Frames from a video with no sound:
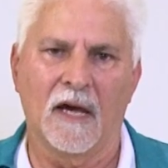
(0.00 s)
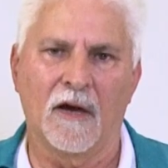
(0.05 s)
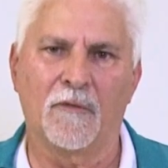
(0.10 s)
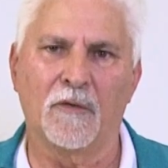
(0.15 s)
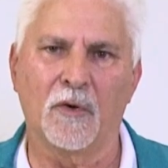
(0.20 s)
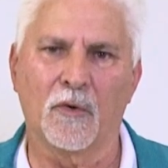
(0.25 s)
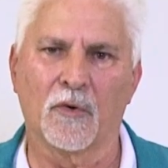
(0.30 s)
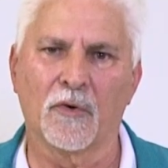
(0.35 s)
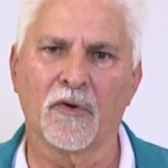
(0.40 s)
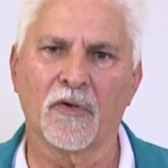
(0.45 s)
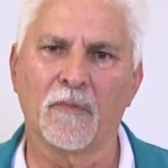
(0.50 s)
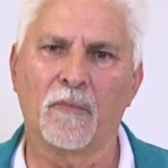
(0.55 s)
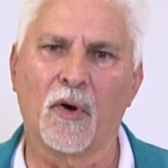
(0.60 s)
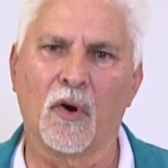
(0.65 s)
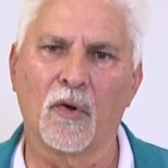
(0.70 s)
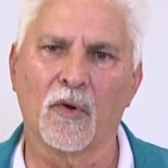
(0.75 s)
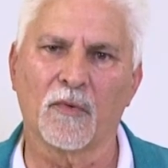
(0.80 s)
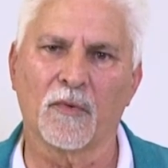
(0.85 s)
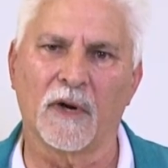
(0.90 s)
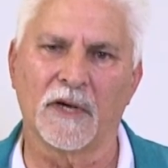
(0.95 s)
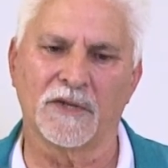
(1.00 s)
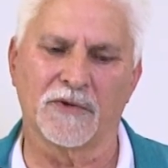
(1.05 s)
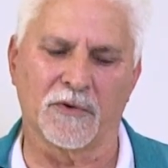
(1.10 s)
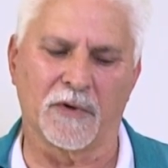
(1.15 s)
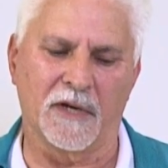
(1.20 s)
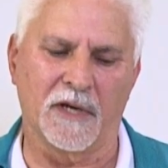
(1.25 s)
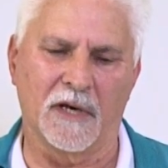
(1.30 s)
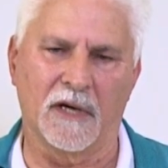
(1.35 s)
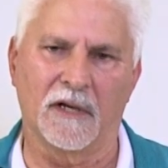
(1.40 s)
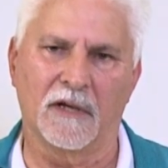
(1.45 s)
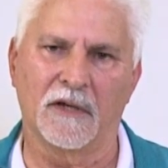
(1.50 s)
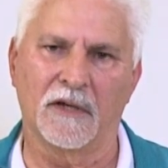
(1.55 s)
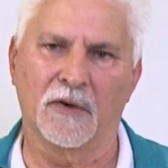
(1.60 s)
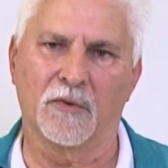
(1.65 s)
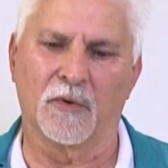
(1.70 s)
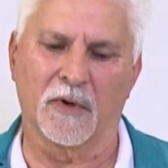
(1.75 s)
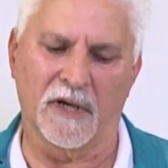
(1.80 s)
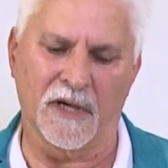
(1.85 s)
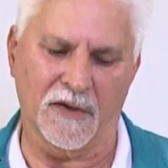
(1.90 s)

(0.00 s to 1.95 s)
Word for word: if you order the polarizer kit, you will